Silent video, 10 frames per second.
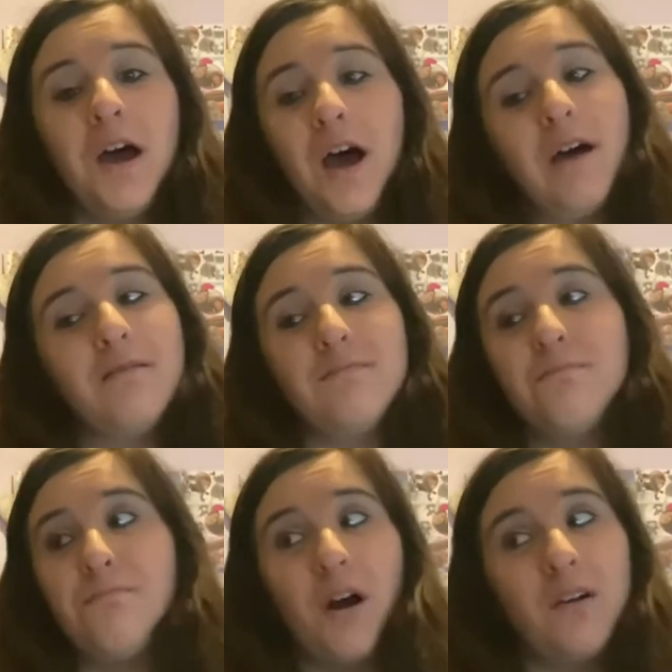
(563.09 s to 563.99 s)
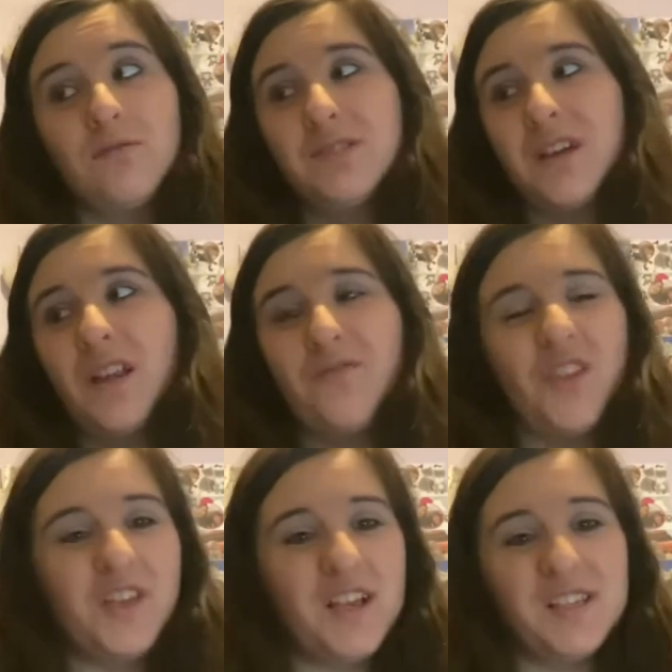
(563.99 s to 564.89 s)
but I also love the
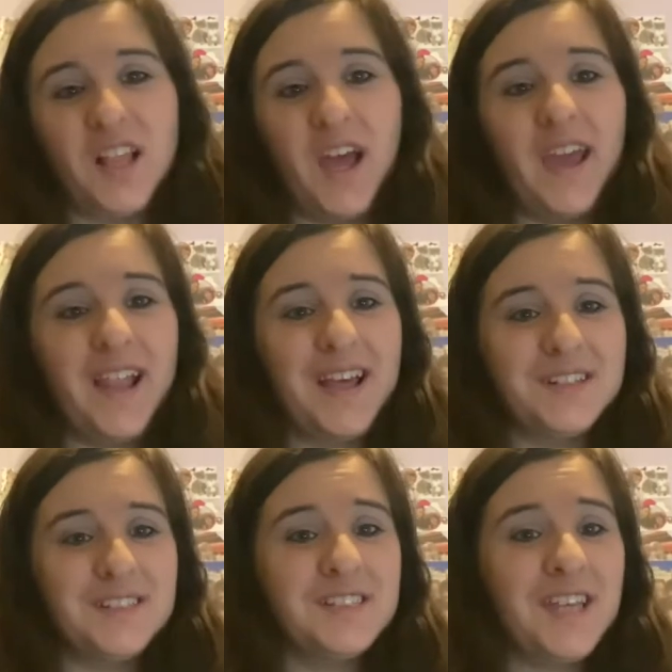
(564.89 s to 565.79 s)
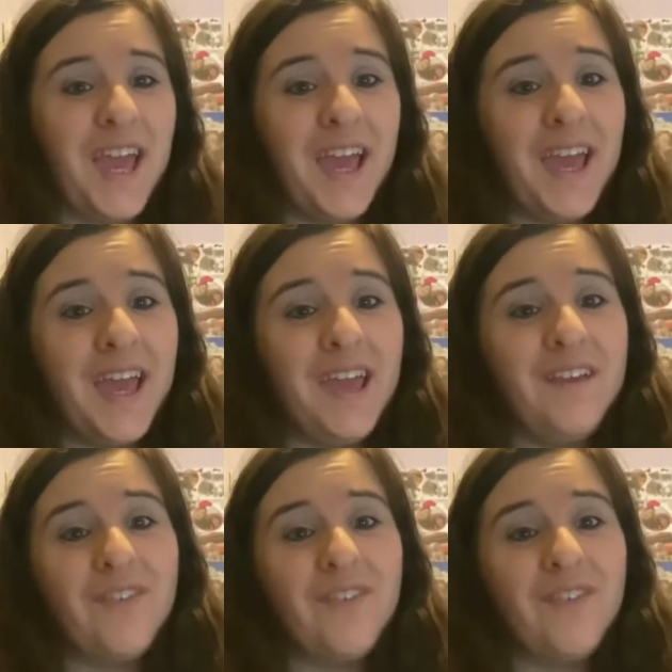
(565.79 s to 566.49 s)
things like Aladdin's cave,